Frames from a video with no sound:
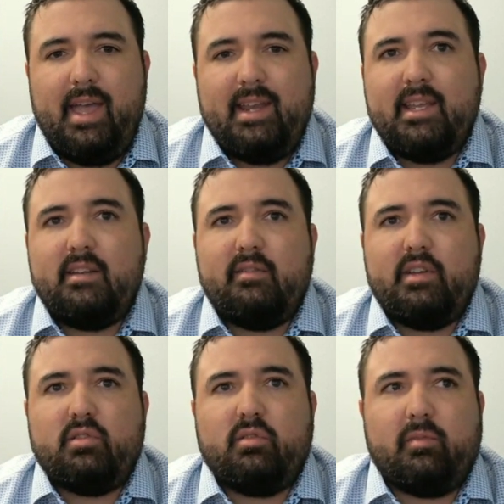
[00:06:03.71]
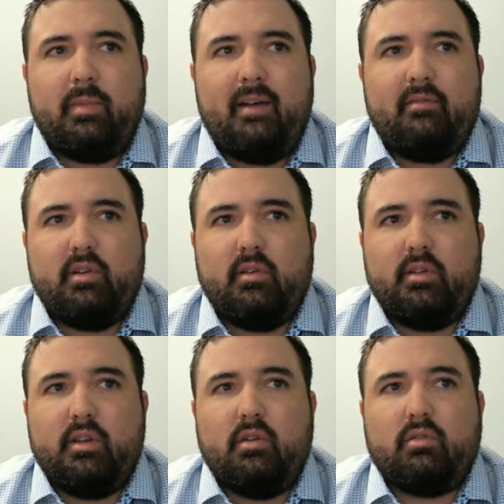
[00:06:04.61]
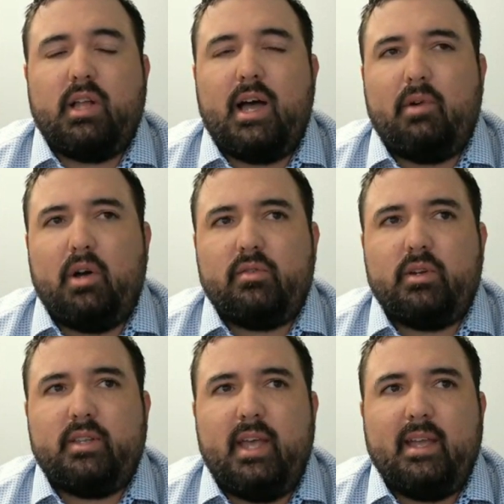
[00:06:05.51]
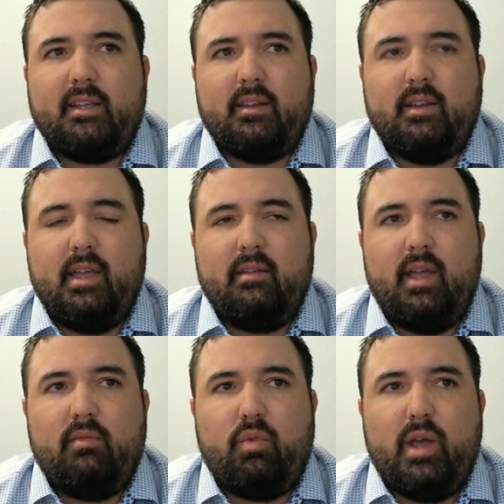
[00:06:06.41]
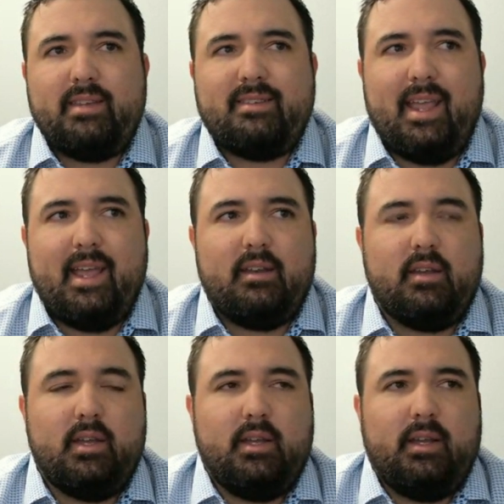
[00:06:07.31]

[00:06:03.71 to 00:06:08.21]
any individual from having to, climb onto a tank and weigh sand.